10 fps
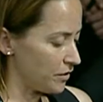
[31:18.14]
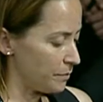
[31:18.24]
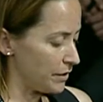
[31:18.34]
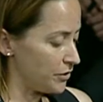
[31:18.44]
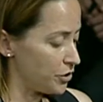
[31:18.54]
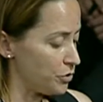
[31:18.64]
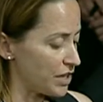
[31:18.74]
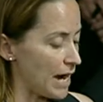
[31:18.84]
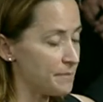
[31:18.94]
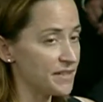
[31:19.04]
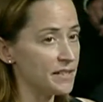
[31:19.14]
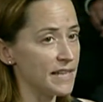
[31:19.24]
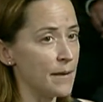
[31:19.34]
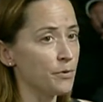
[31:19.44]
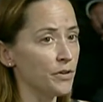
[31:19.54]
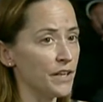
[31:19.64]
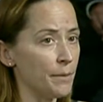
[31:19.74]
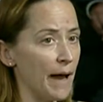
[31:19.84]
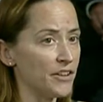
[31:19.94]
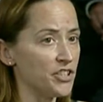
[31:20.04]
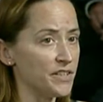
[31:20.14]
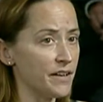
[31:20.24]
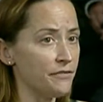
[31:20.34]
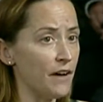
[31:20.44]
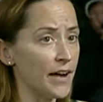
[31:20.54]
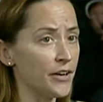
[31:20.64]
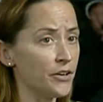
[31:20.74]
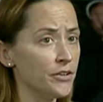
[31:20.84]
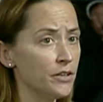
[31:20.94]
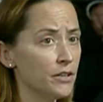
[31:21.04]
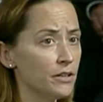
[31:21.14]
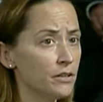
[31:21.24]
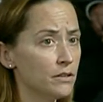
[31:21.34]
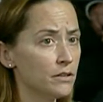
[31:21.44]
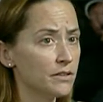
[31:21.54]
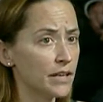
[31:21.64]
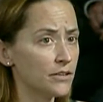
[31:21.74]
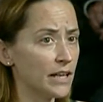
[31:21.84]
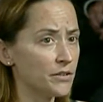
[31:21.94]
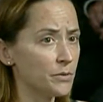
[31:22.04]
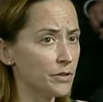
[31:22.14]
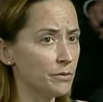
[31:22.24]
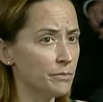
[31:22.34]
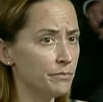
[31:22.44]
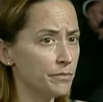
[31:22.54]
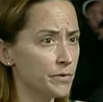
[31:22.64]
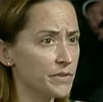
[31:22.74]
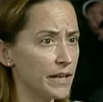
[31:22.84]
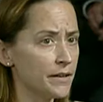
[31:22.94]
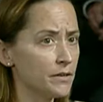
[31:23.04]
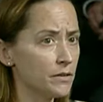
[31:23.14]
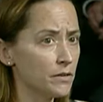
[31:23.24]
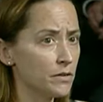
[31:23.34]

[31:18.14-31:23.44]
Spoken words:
there have been two times since April that Apaches have fired. That's what you're saying?